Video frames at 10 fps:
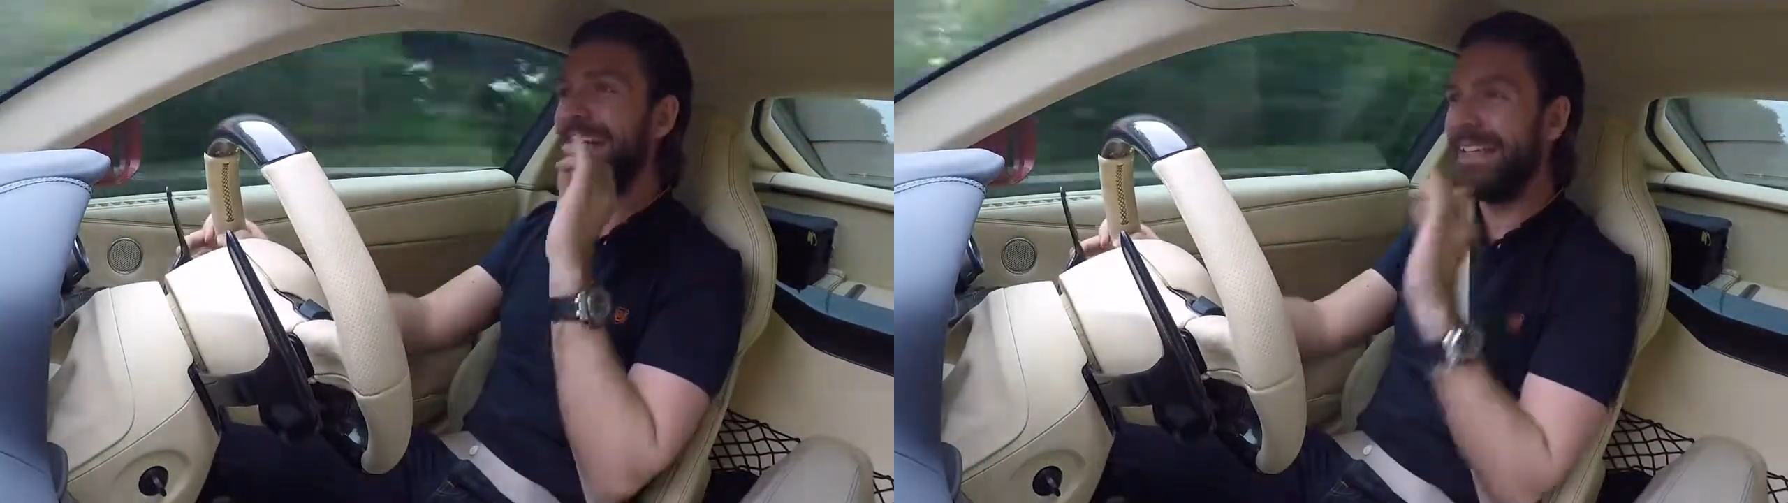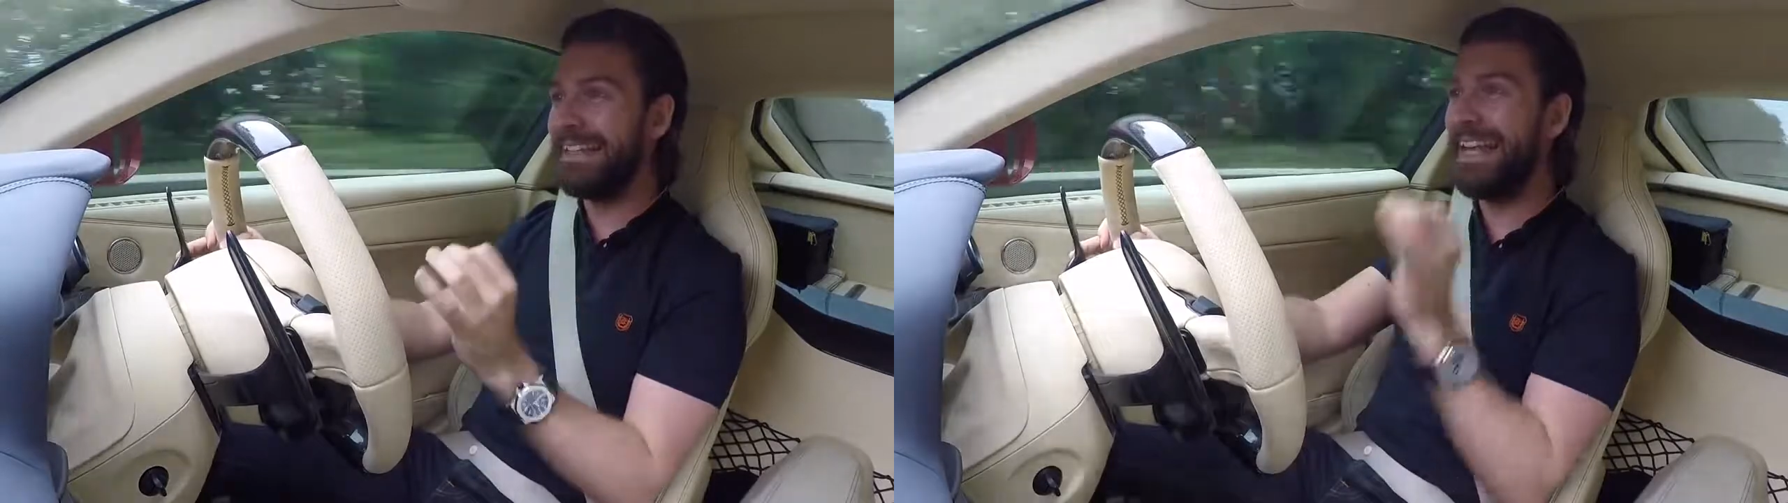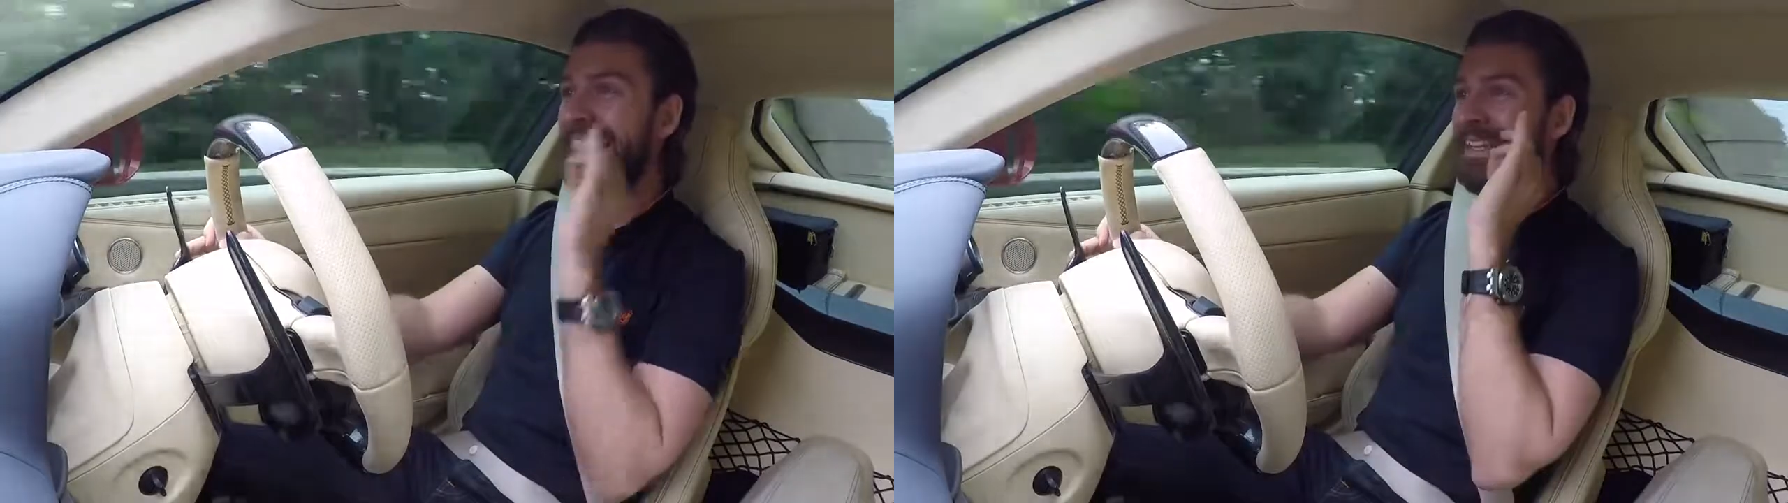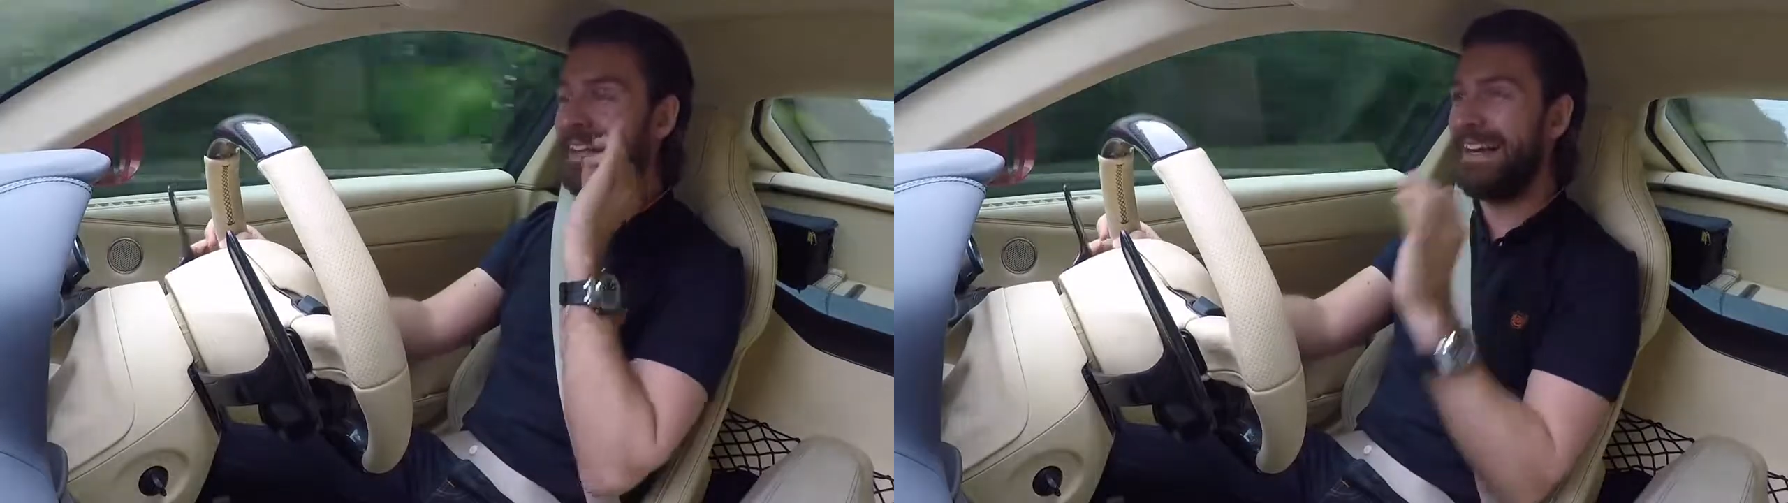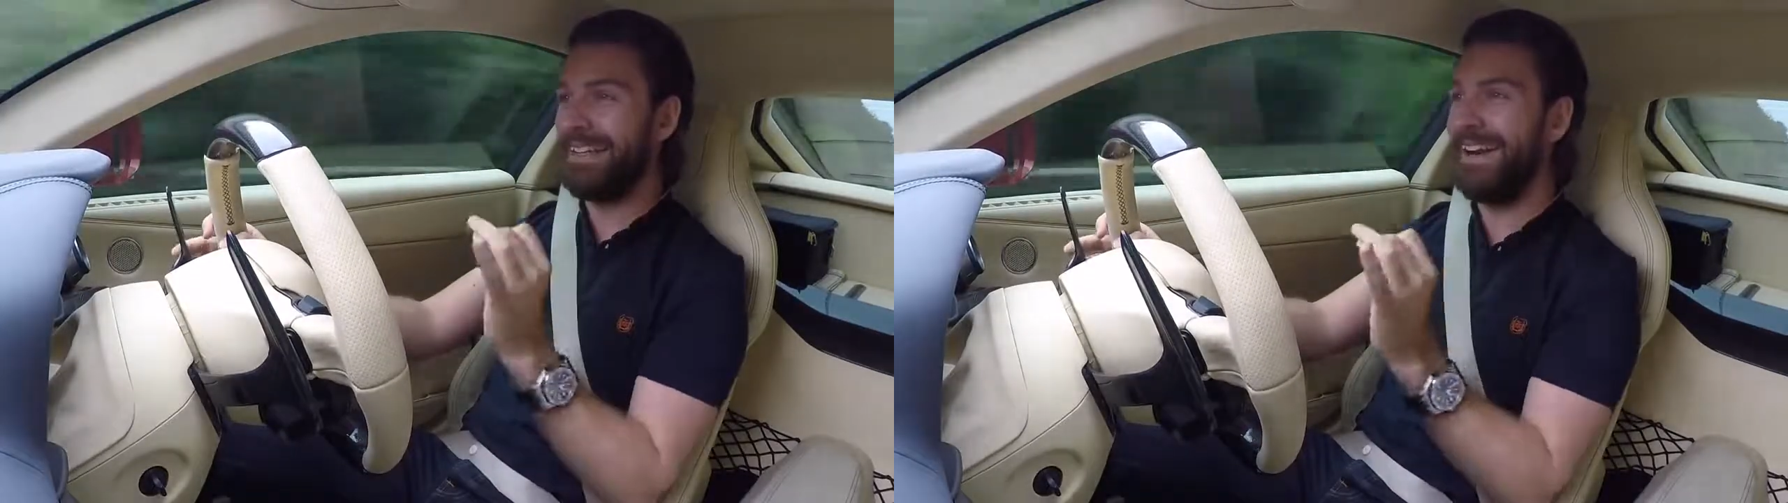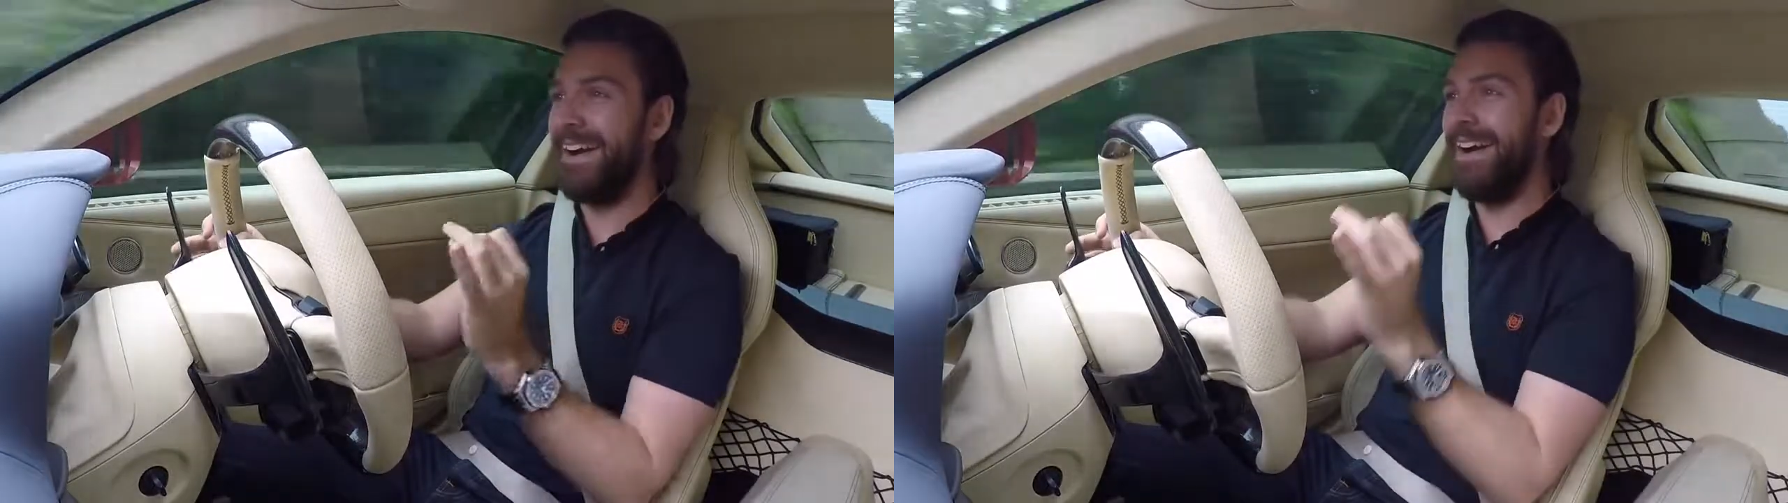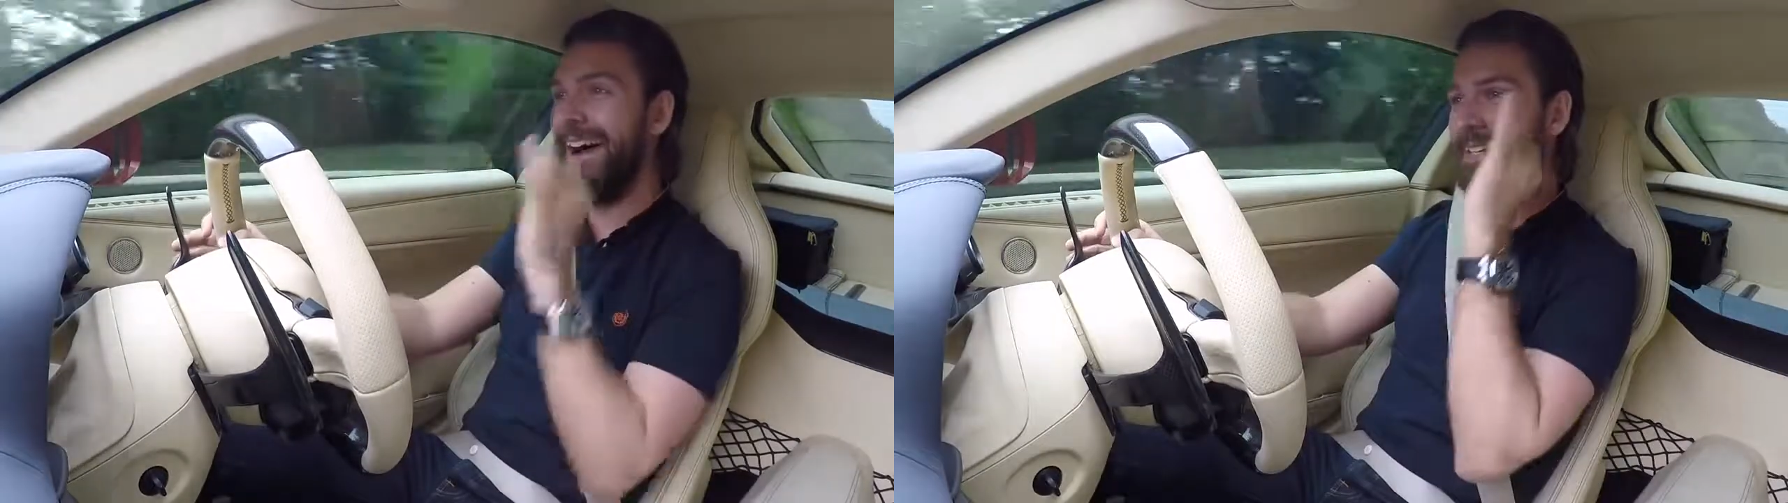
collect that car.